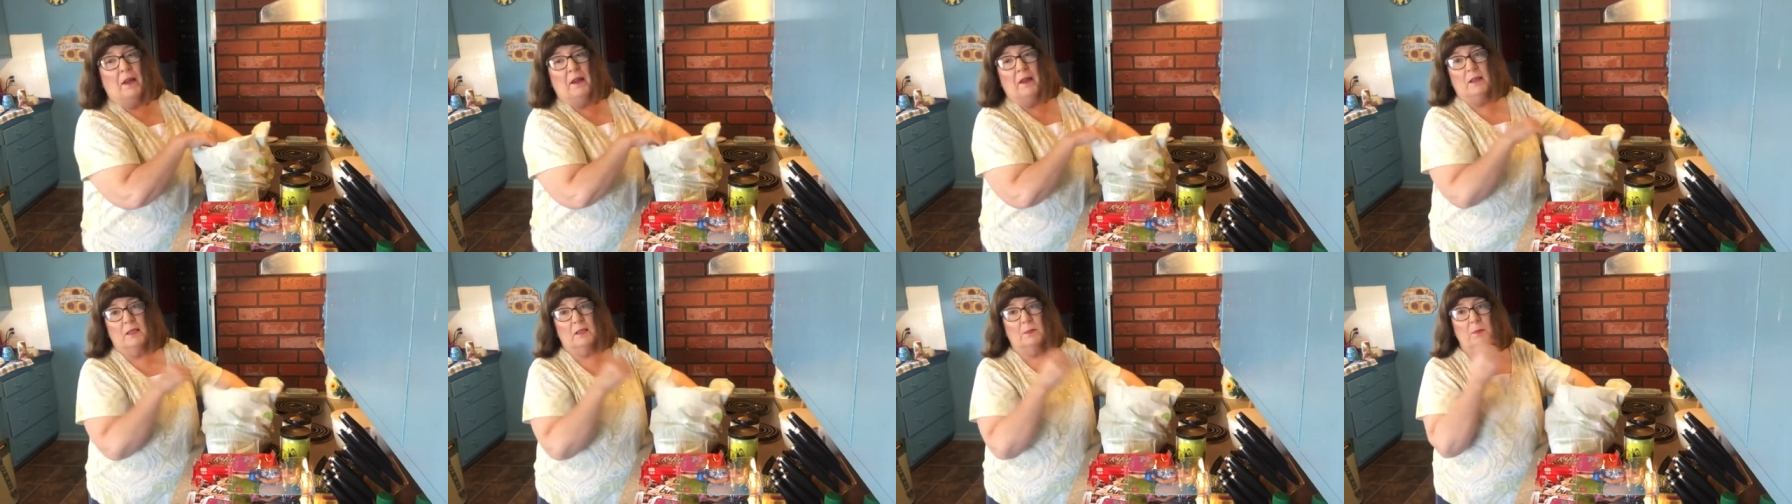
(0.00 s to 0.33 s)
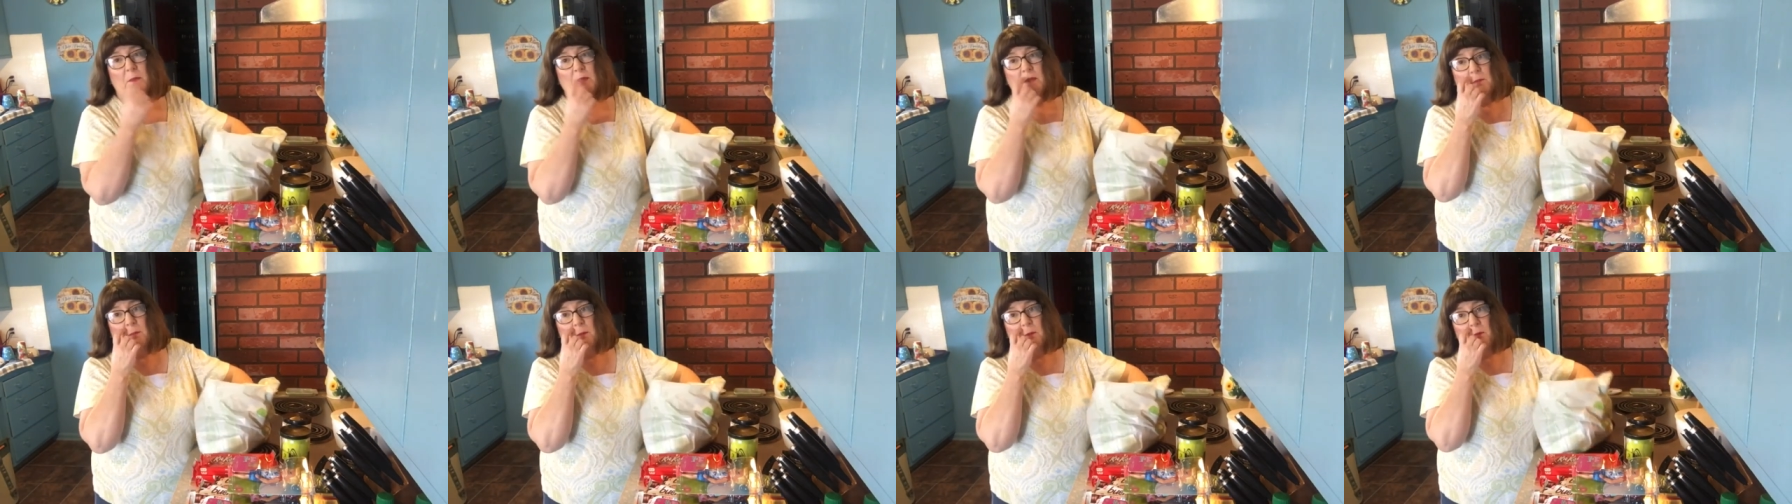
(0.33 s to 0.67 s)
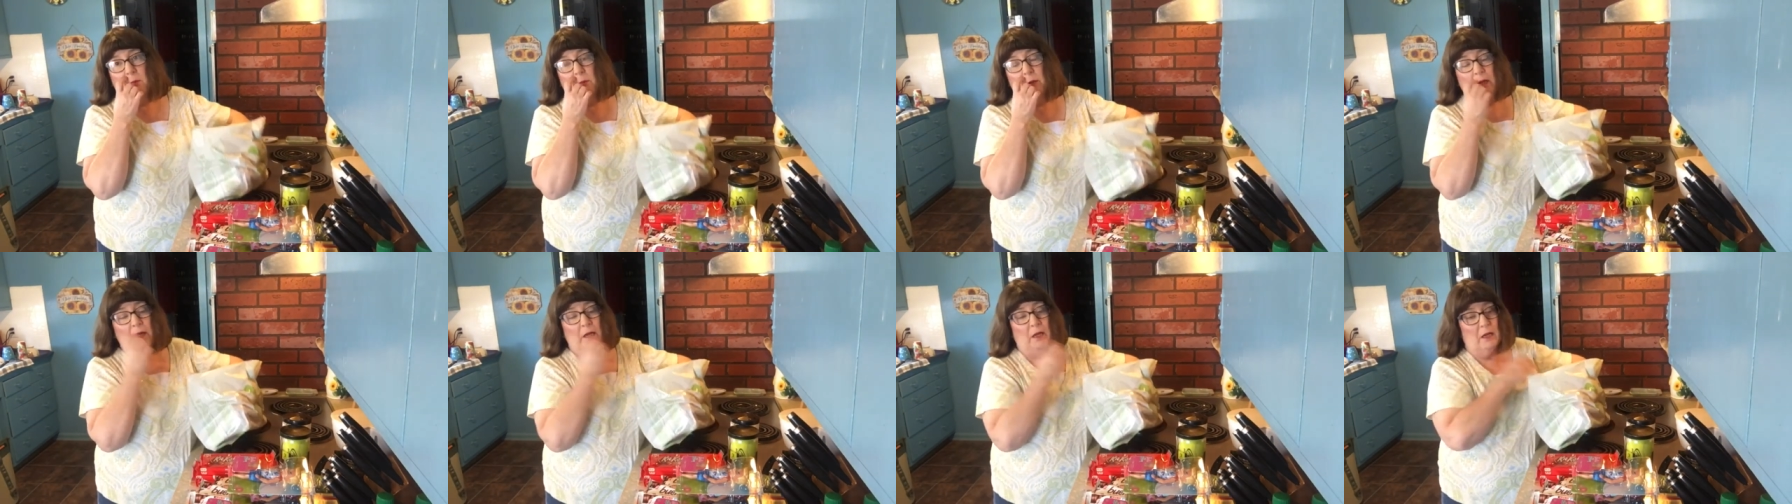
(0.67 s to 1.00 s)
husband's been
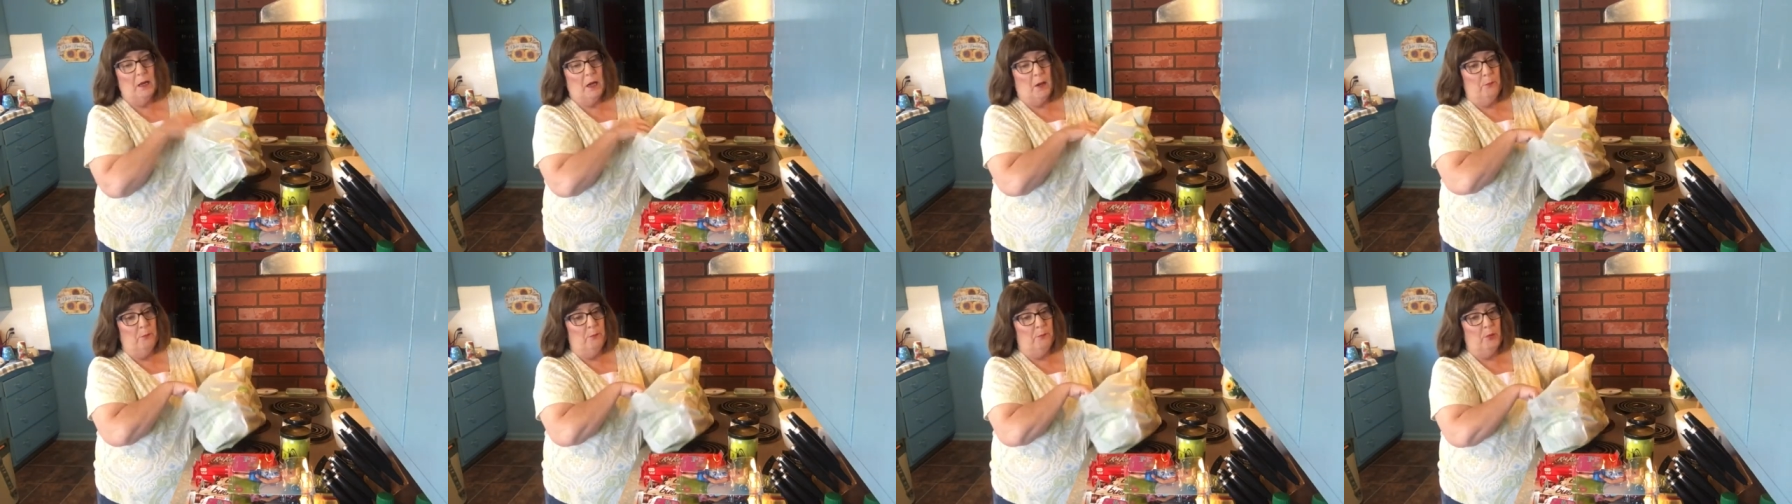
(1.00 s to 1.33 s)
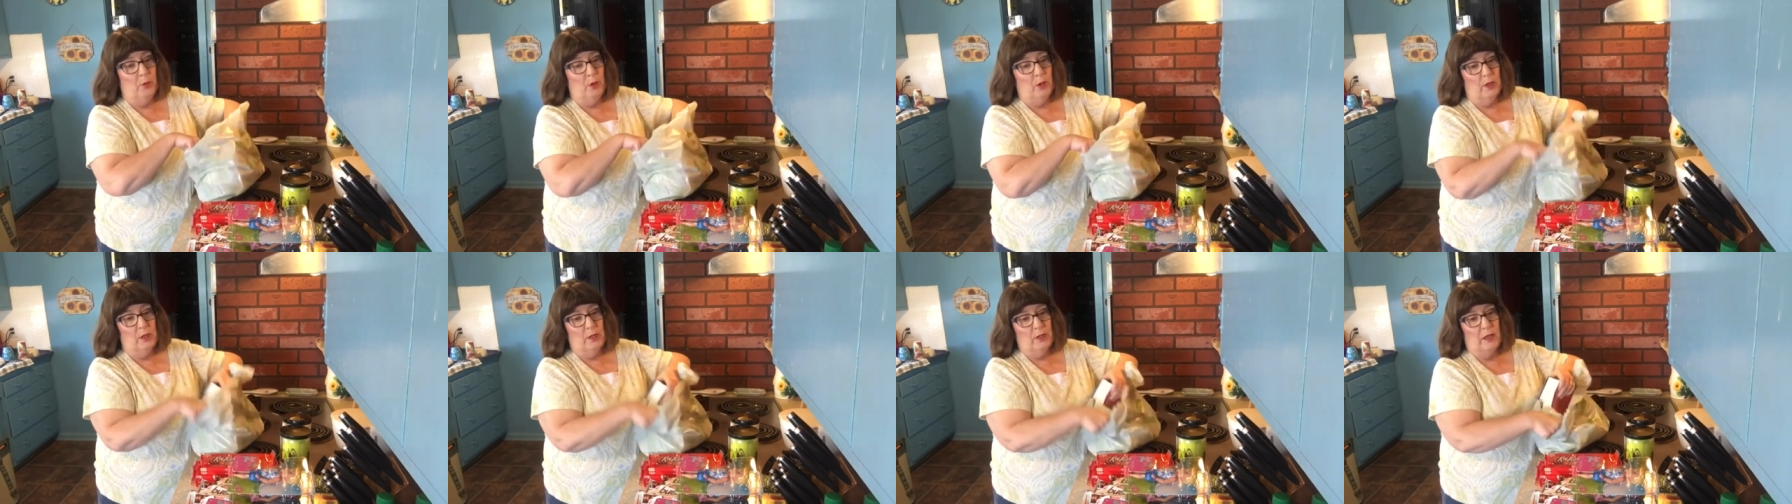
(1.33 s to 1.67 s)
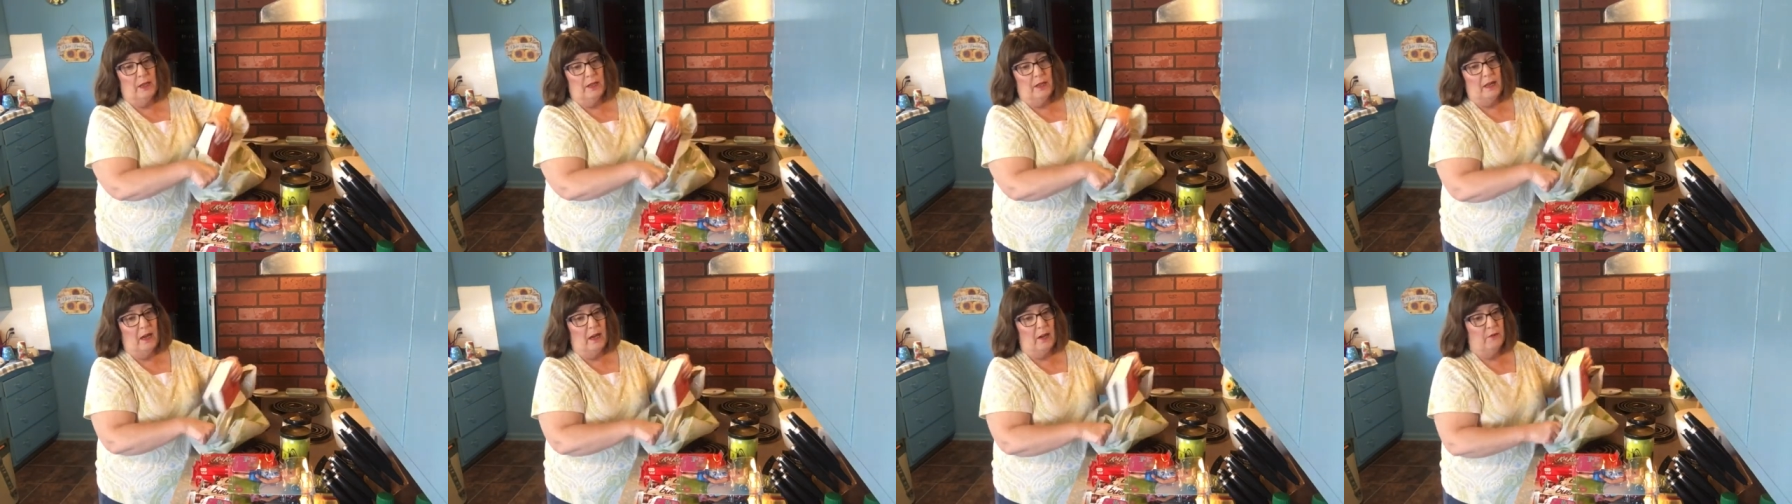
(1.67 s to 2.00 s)
reading a book
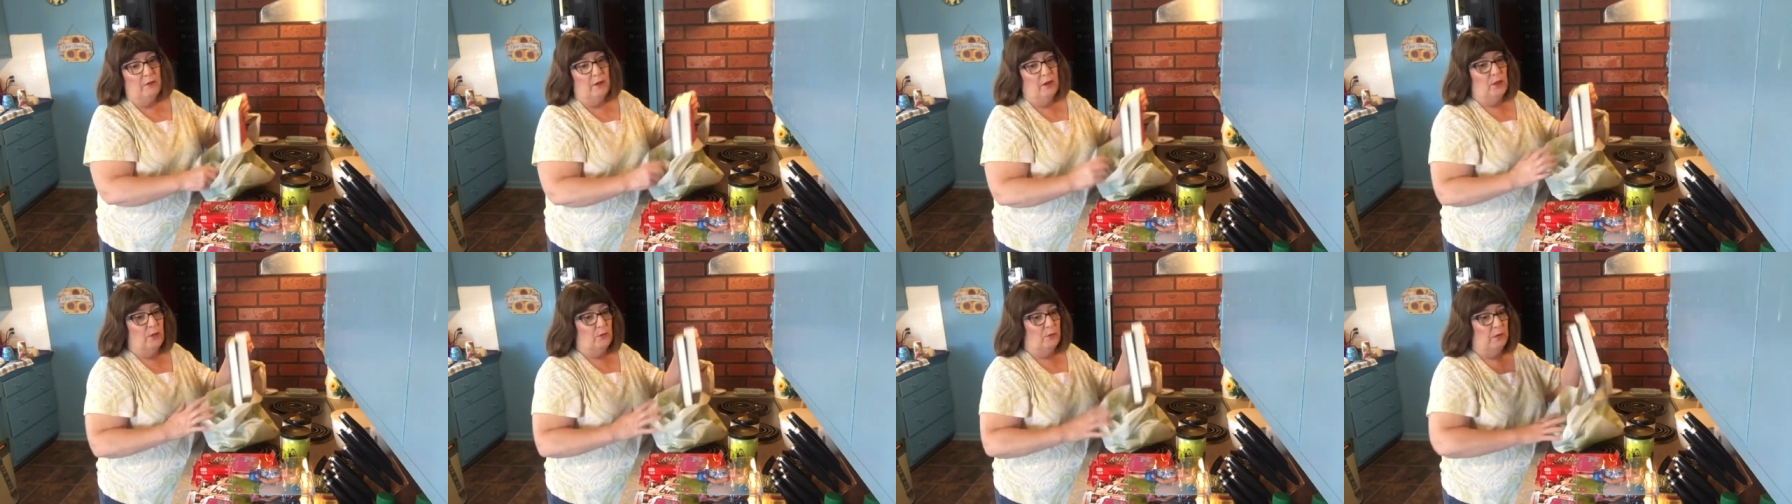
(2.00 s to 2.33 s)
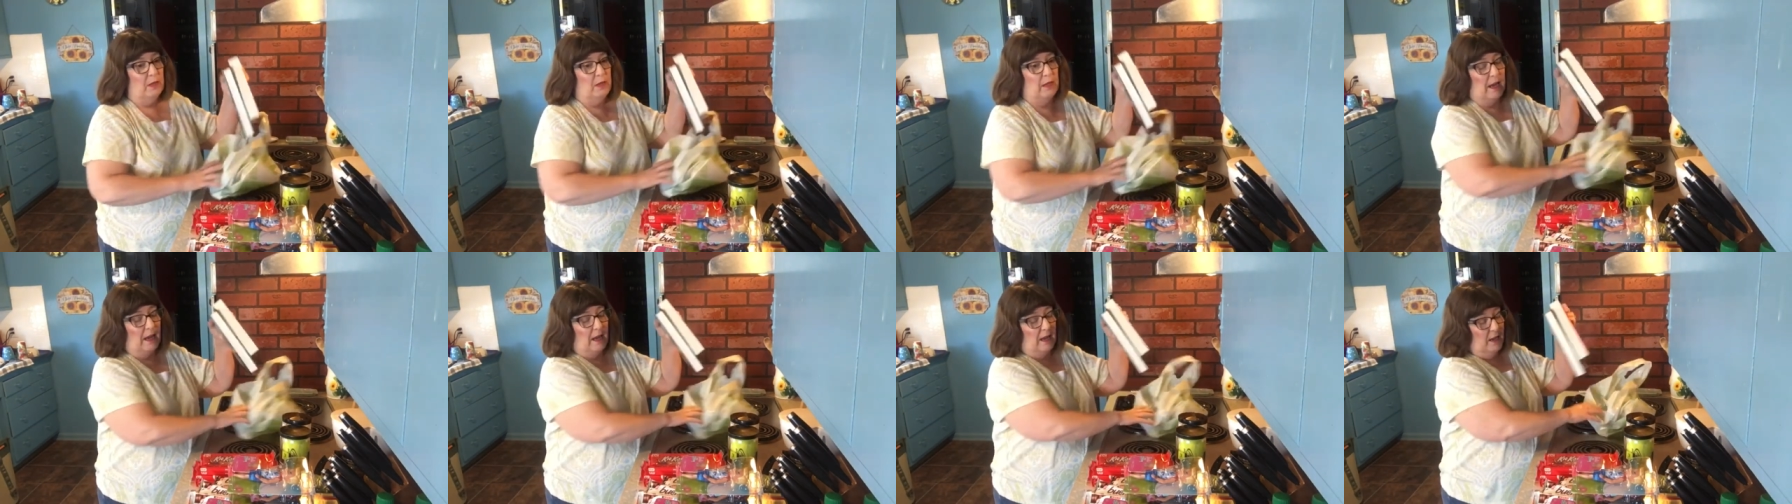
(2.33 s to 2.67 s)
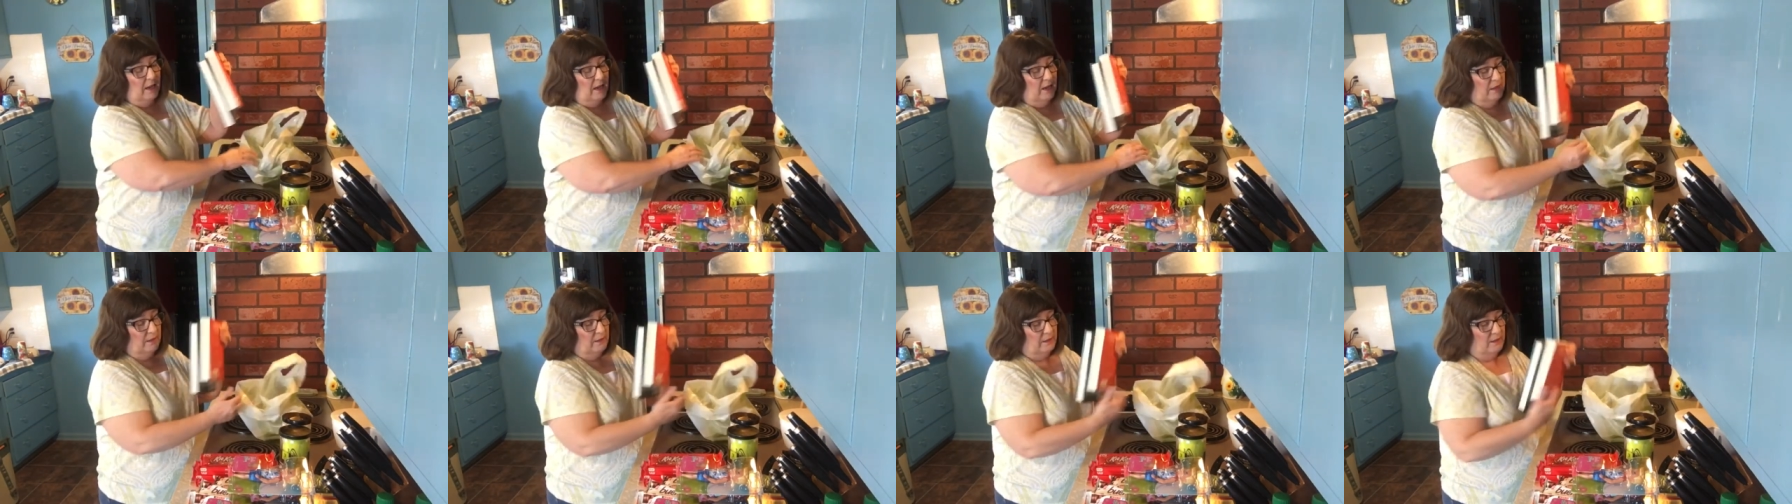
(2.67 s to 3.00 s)
like every three
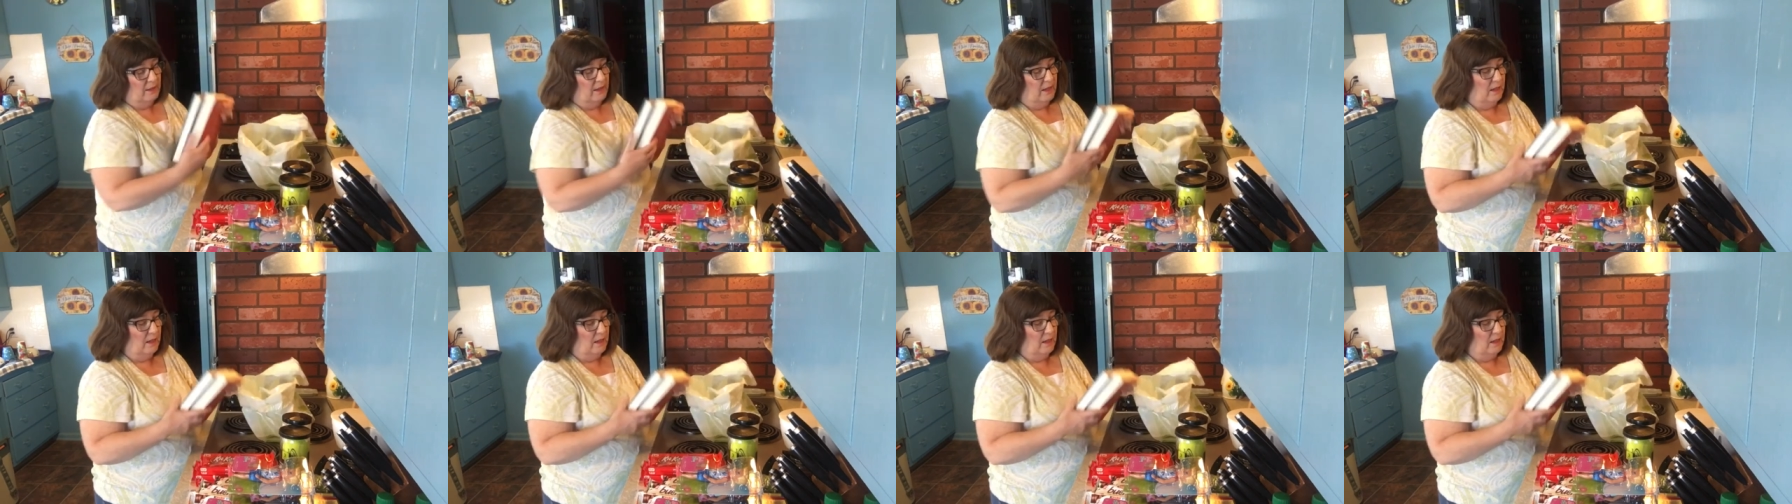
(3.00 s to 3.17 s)
days,